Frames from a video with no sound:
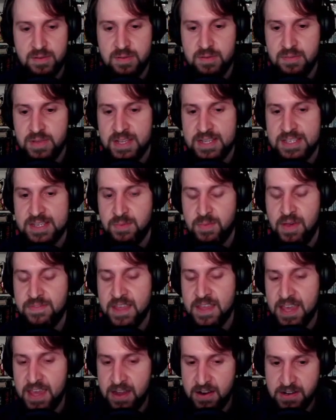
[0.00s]
Like I said, we have the
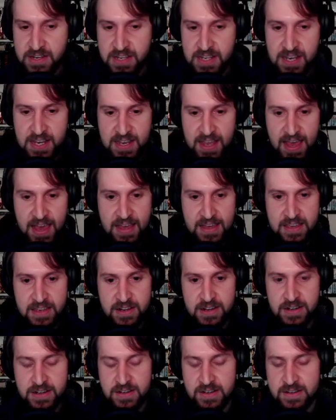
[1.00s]
guaranteed attack
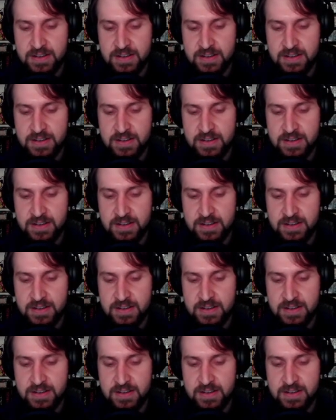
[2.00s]
here.